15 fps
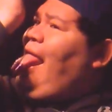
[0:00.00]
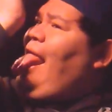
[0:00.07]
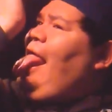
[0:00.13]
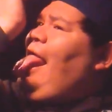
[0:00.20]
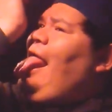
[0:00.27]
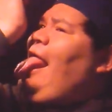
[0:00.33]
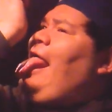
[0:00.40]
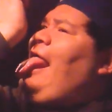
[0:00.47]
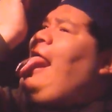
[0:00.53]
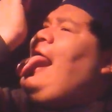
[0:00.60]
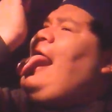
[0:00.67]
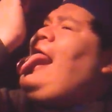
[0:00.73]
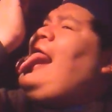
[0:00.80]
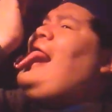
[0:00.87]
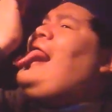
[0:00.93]

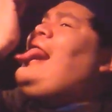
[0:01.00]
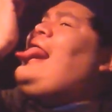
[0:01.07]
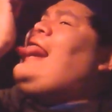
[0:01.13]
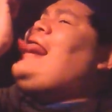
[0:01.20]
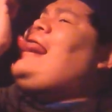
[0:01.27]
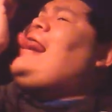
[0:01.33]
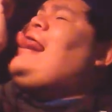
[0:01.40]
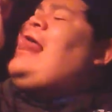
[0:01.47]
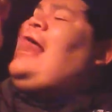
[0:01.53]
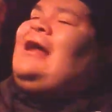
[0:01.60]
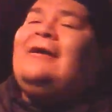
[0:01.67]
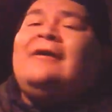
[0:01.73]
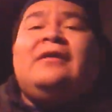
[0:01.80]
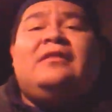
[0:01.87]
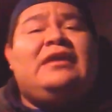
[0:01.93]
ah,
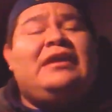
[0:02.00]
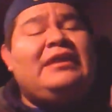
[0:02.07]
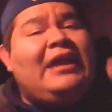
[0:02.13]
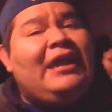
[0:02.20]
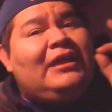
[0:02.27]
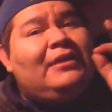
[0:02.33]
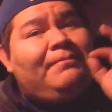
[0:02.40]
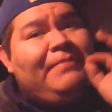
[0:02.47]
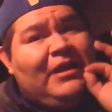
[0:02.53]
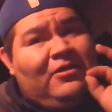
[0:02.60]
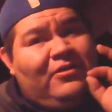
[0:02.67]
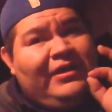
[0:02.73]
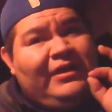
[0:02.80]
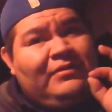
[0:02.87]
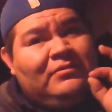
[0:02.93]
then ate a
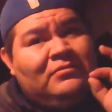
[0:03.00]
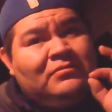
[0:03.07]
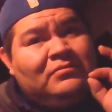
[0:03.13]
berry.